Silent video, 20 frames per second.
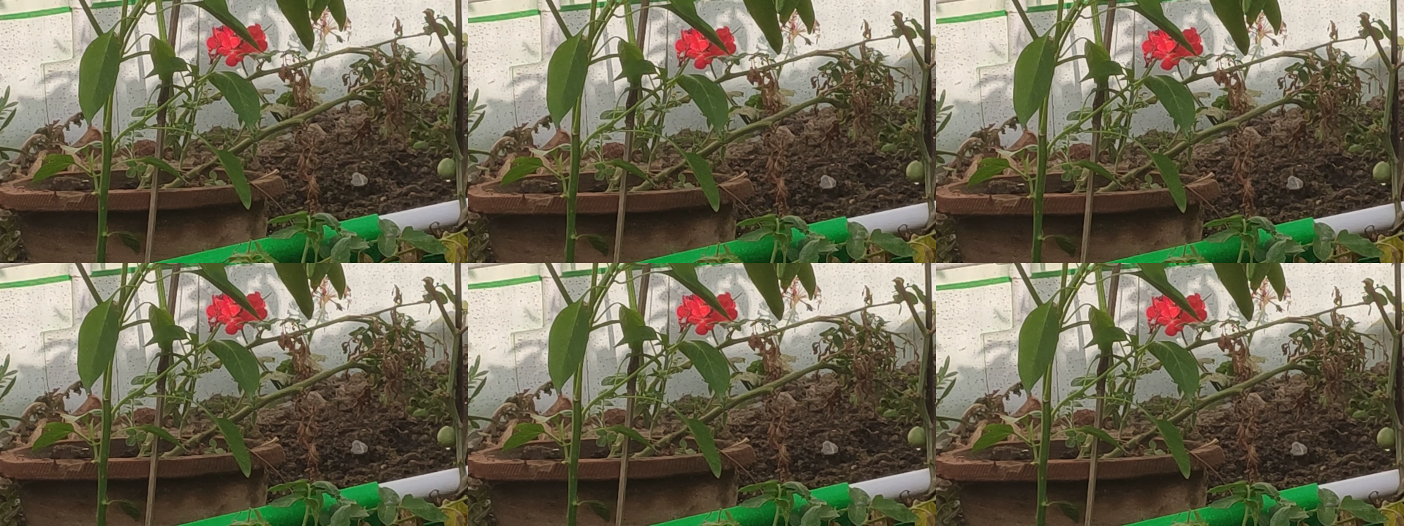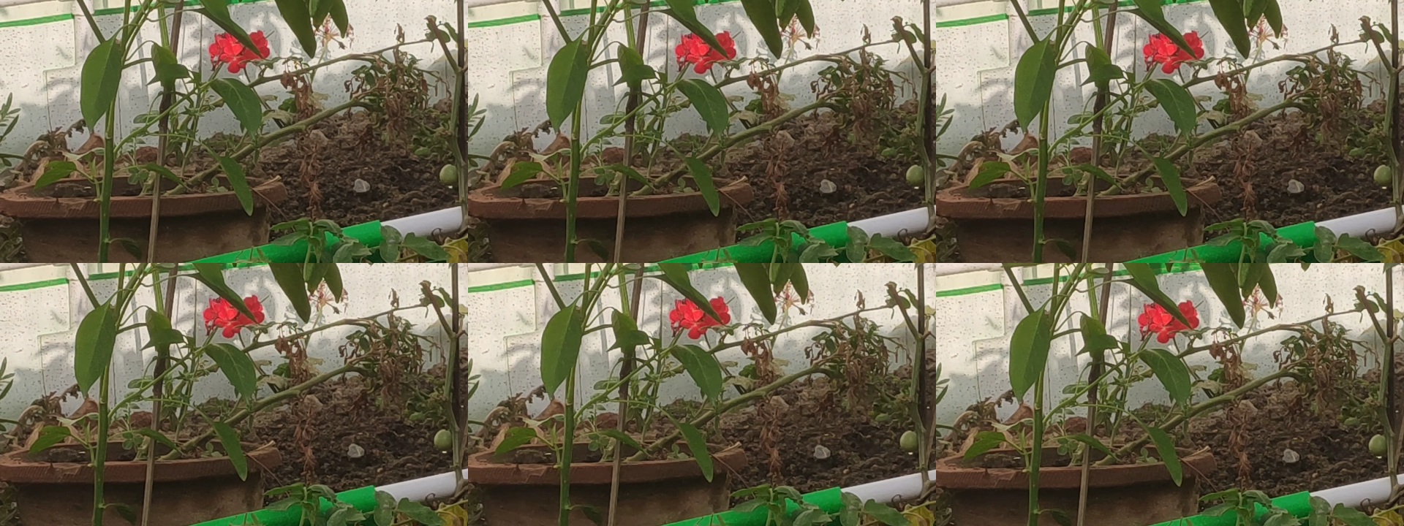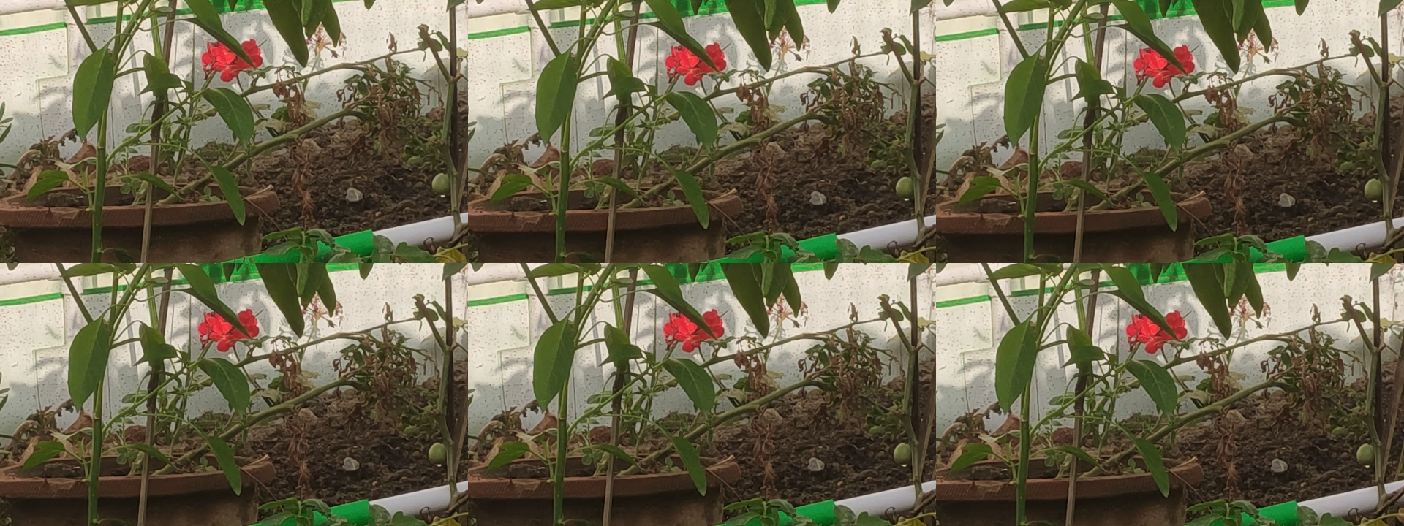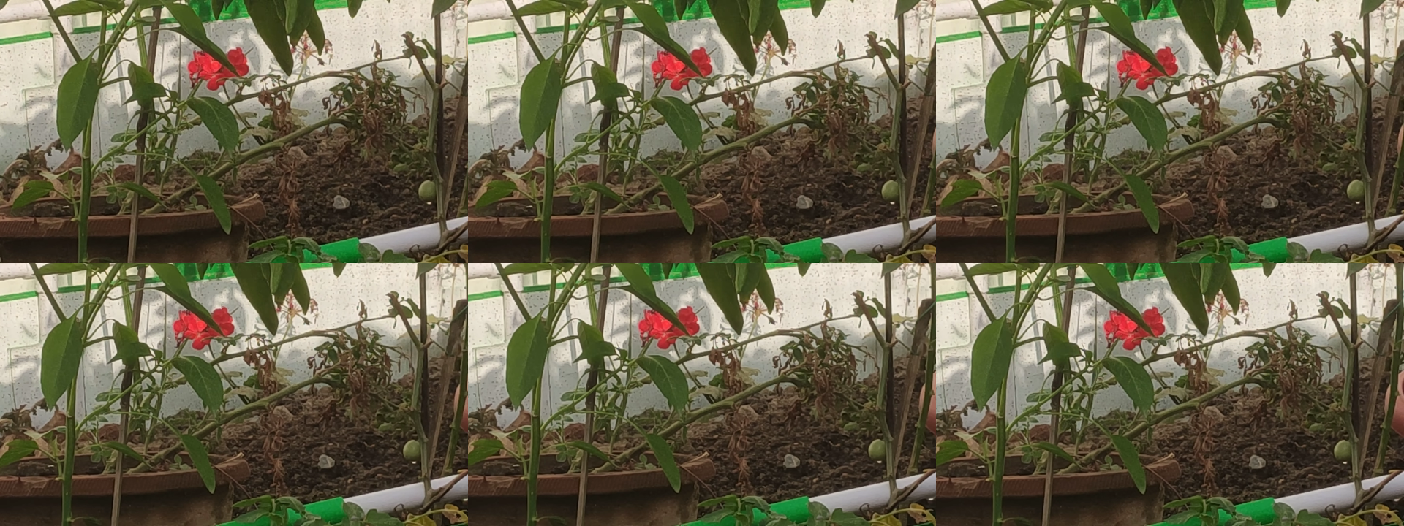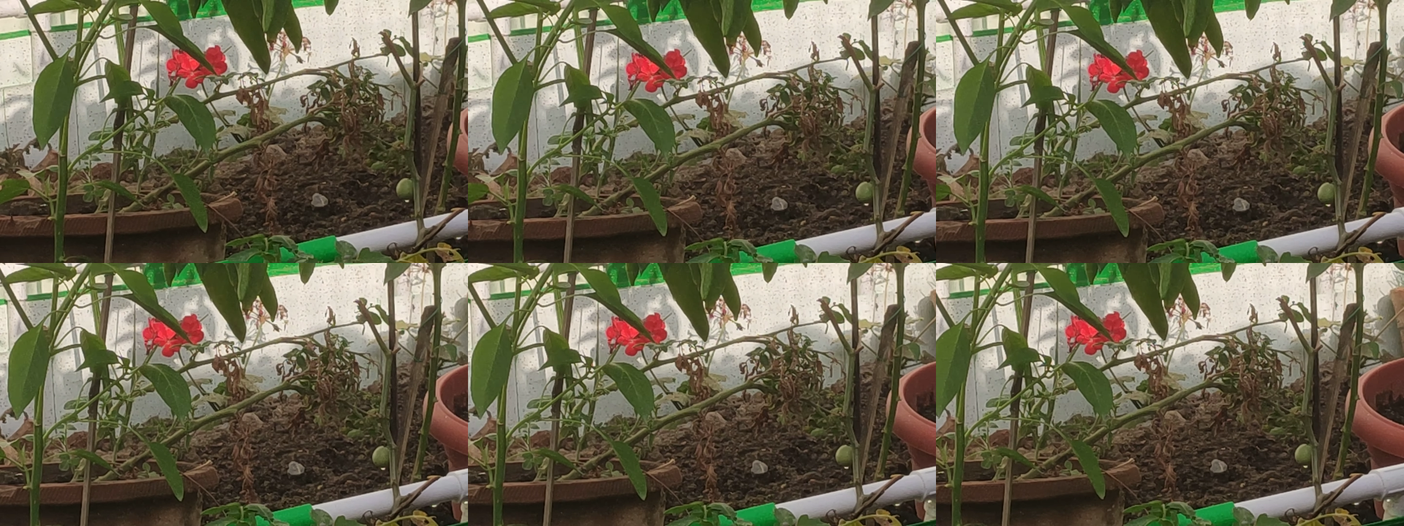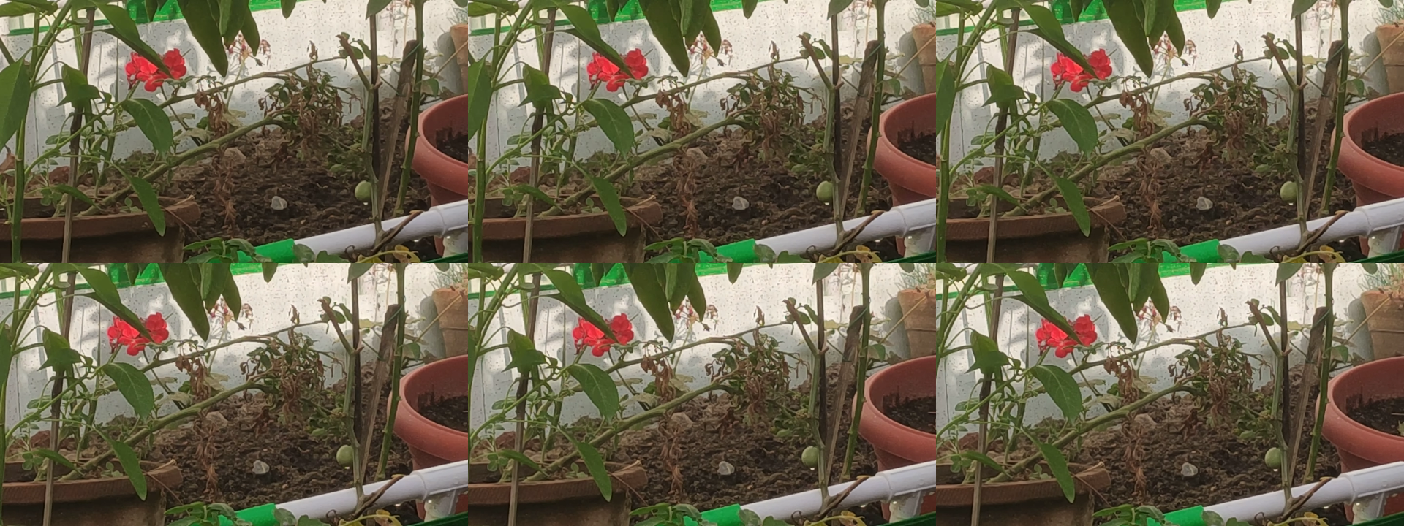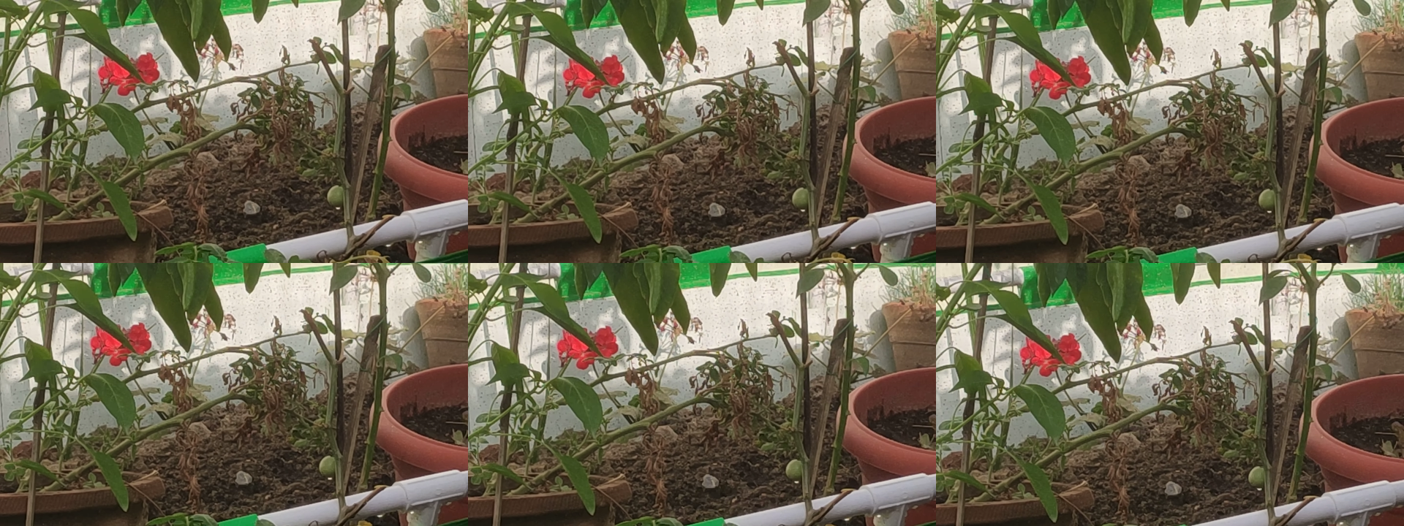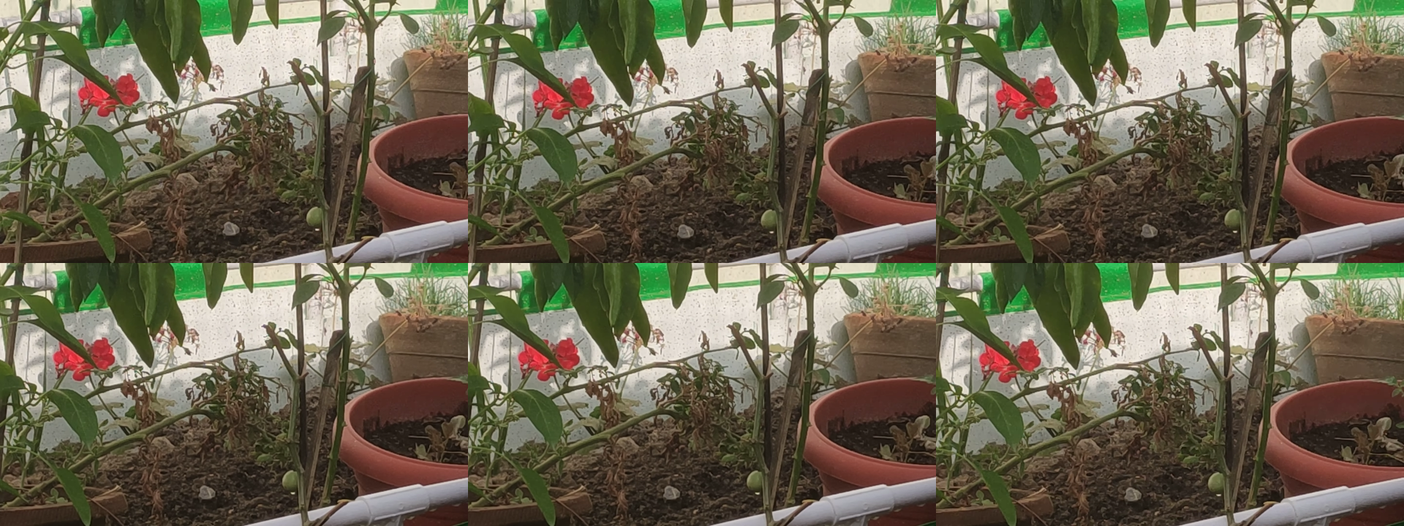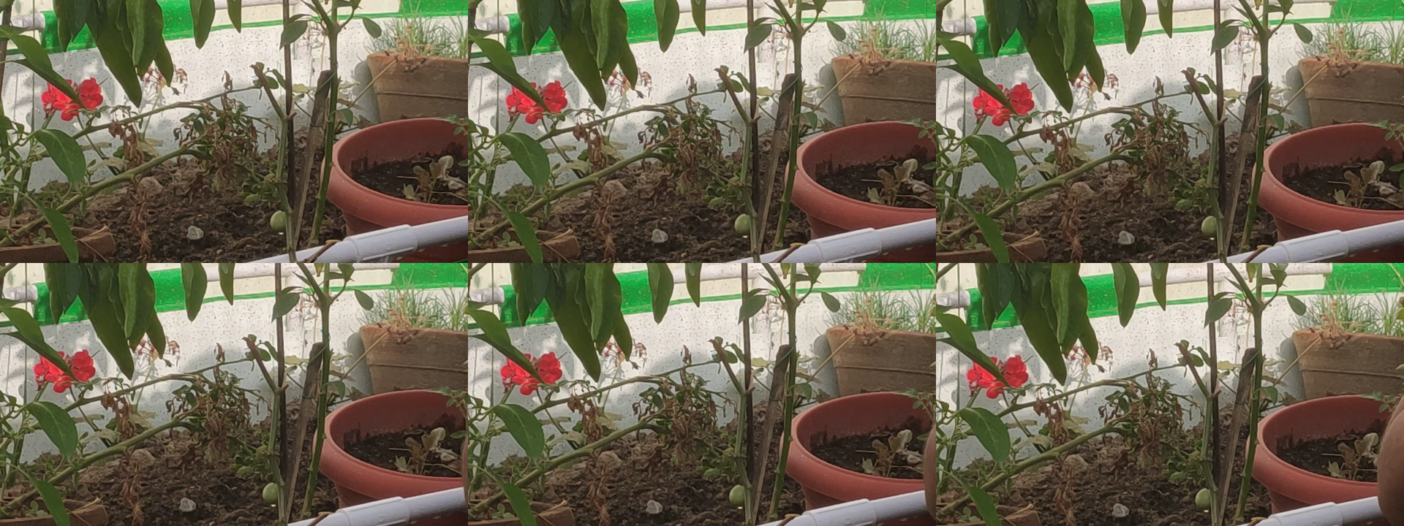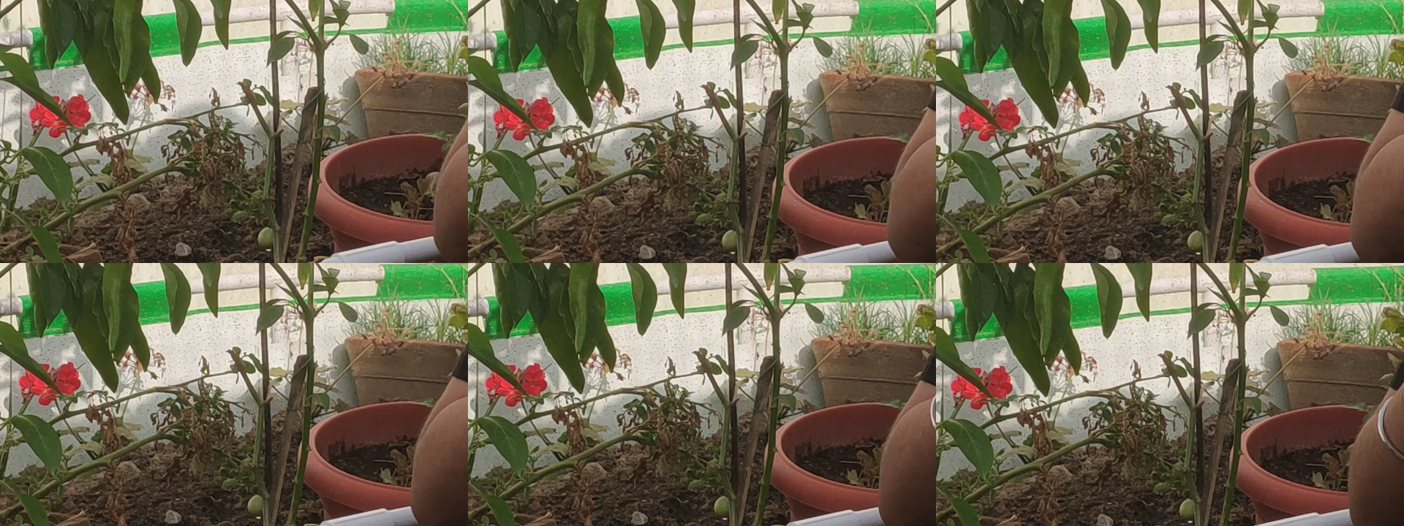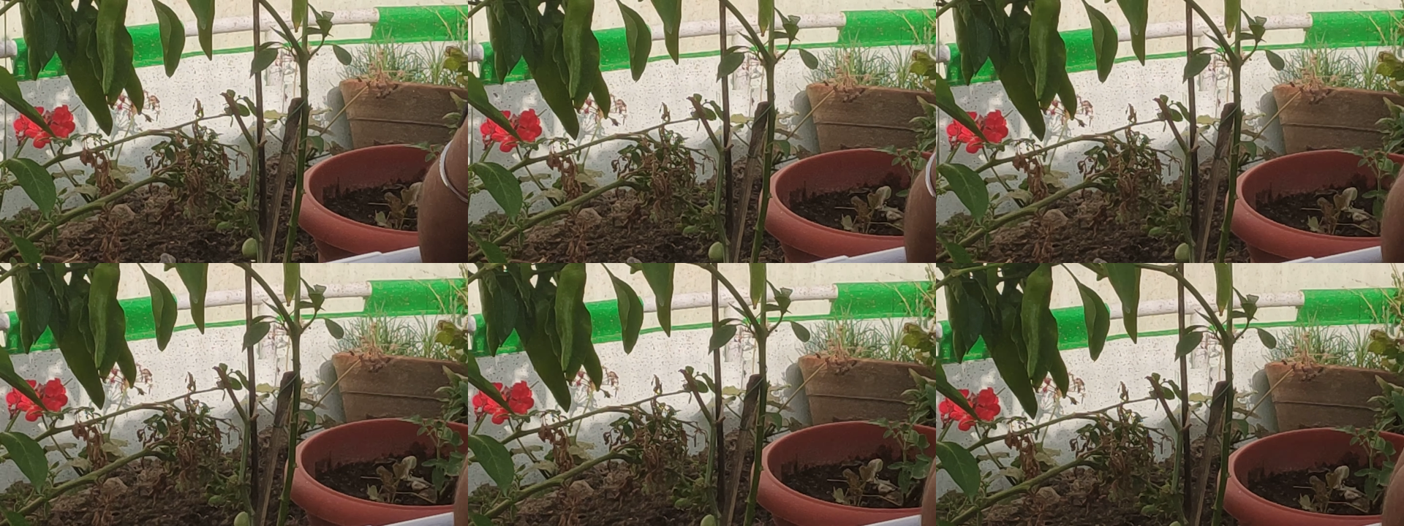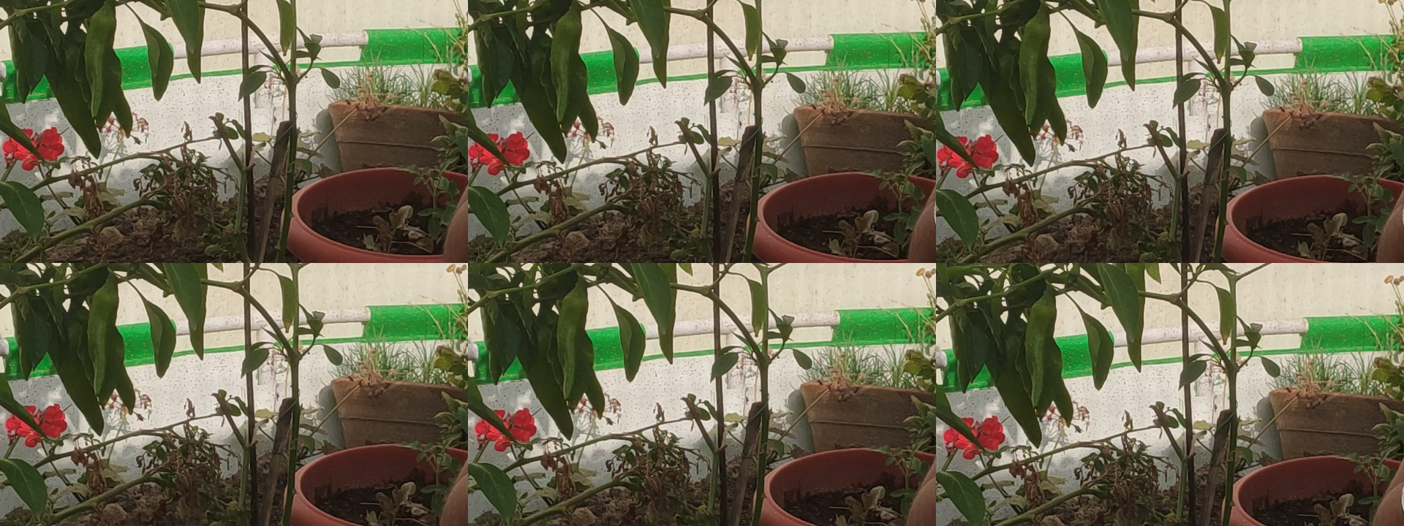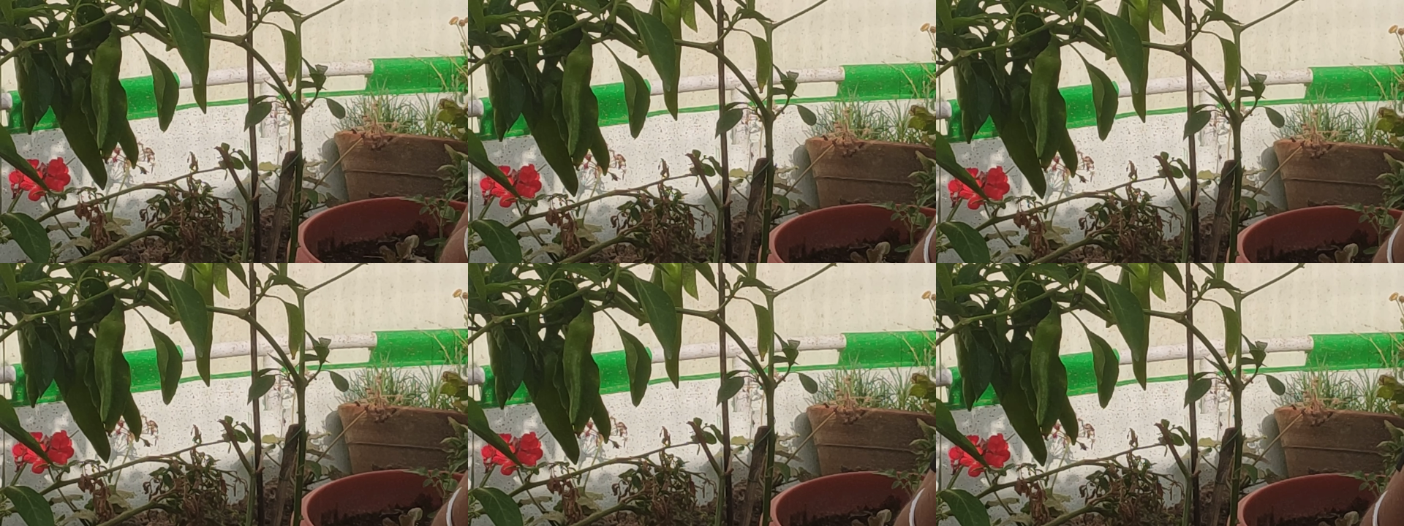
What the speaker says: No face is visible, so there are no lips to read.